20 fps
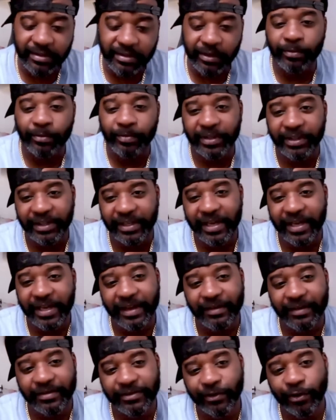That's dope that
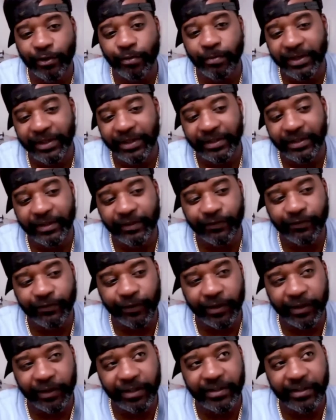they have so many
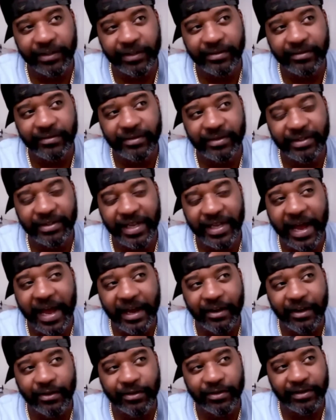different
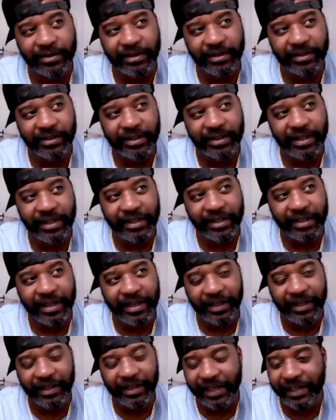styles
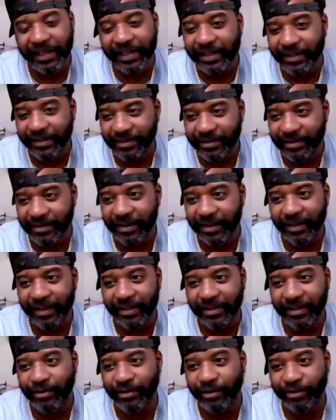and lanes.
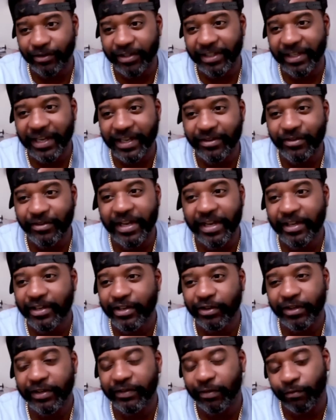Like, you
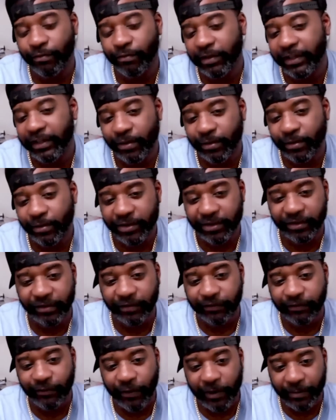don't even really know where
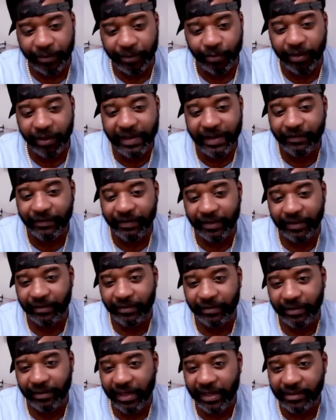she's from. You would have
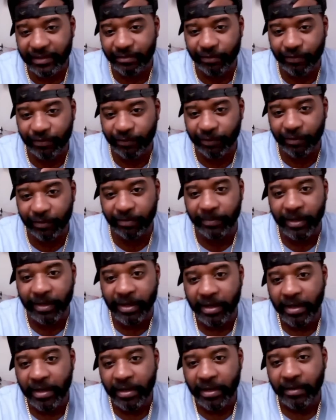never think she was
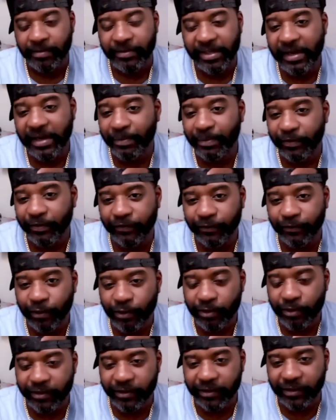from Tampa,
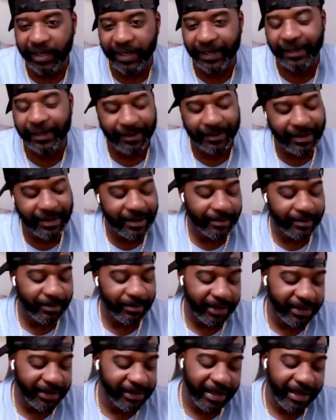Florida. Like,
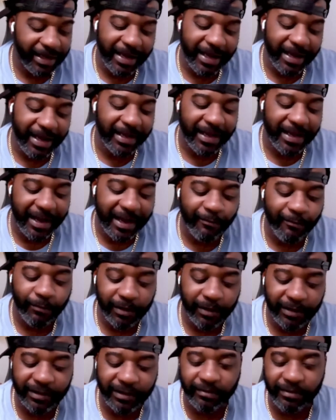yeah, man,
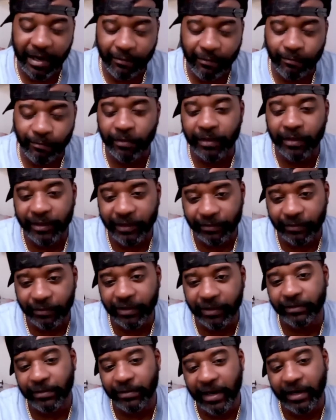I really
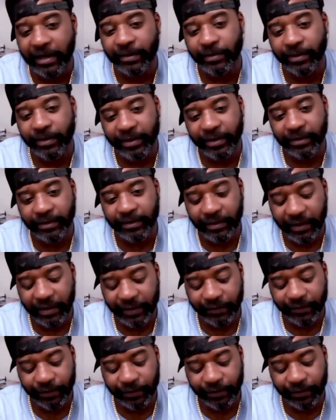rock with it.